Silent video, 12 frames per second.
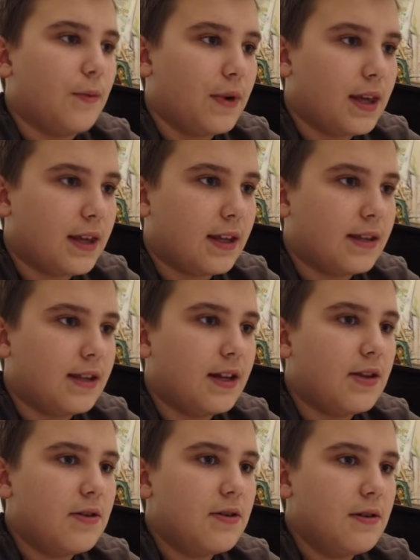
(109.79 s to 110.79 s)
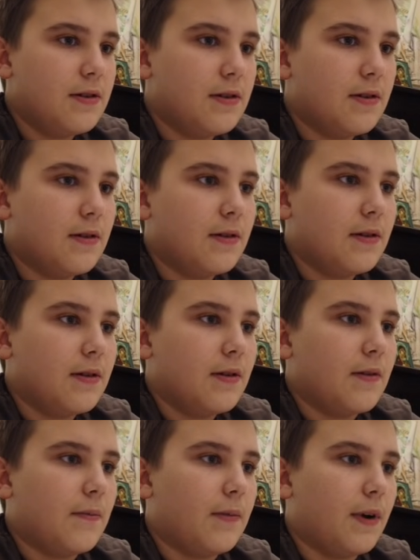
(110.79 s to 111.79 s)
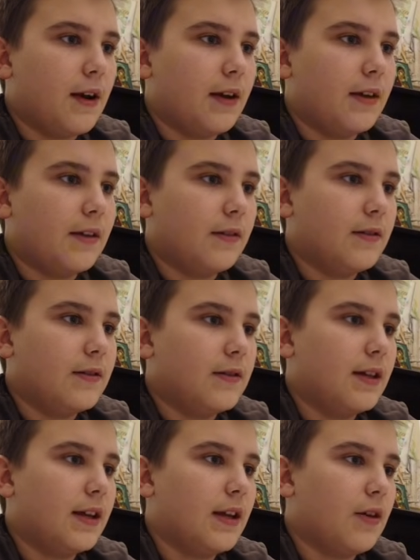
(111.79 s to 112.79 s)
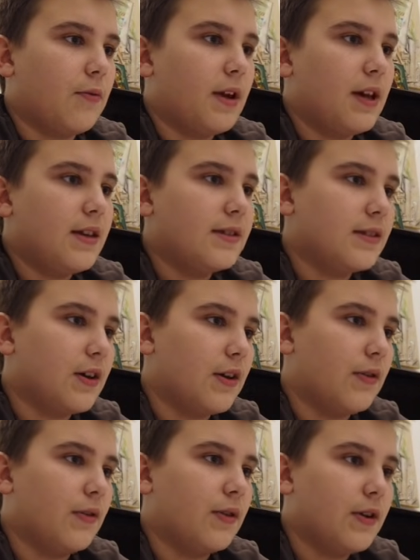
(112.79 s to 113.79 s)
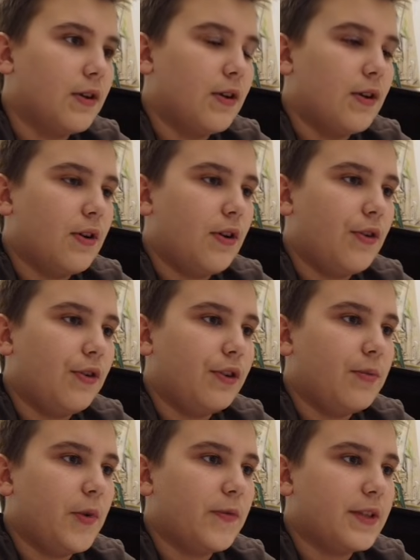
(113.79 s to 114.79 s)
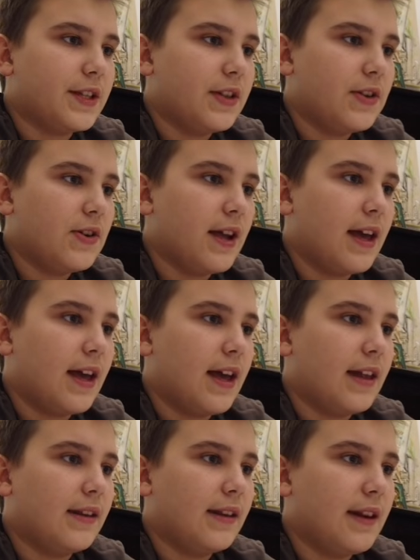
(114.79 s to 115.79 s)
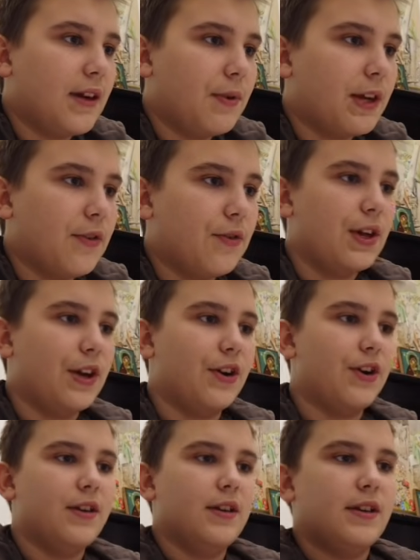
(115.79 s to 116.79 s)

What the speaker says: We continue by taking away. So only move is here, and here we go here.